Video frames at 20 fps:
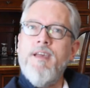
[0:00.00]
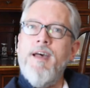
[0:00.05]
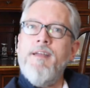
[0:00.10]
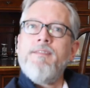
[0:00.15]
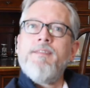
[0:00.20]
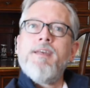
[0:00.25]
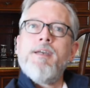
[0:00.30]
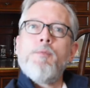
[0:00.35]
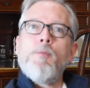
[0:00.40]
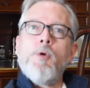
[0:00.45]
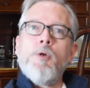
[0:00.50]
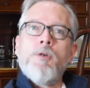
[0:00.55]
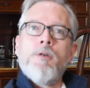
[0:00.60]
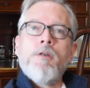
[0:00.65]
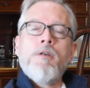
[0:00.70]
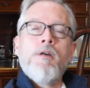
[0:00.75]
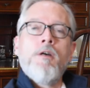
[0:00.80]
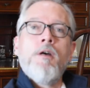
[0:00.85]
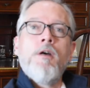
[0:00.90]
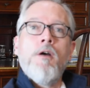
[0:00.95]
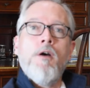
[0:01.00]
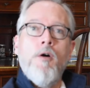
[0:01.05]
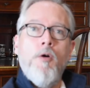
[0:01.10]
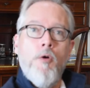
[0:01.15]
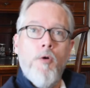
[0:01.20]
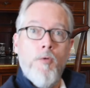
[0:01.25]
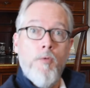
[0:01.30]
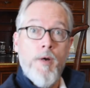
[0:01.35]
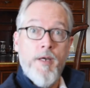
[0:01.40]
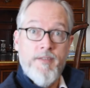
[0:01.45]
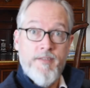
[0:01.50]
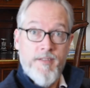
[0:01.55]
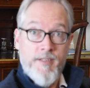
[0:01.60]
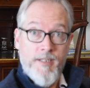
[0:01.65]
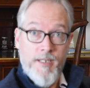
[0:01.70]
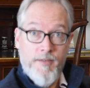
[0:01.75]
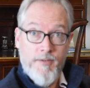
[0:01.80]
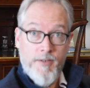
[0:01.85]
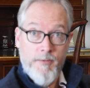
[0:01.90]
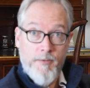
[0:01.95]
and they work always and
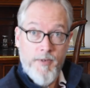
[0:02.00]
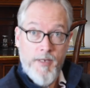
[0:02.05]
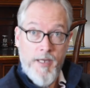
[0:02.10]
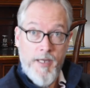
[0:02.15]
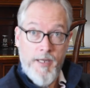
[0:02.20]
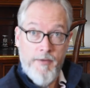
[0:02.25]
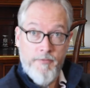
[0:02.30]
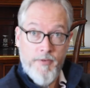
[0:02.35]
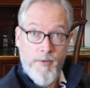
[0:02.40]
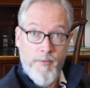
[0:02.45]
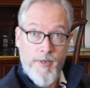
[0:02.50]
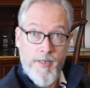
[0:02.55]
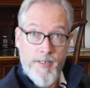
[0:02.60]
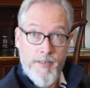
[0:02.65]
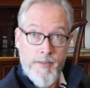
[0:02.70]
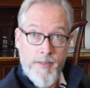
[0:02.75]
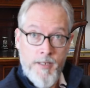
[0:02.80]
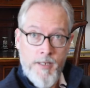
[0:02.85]
everywhere.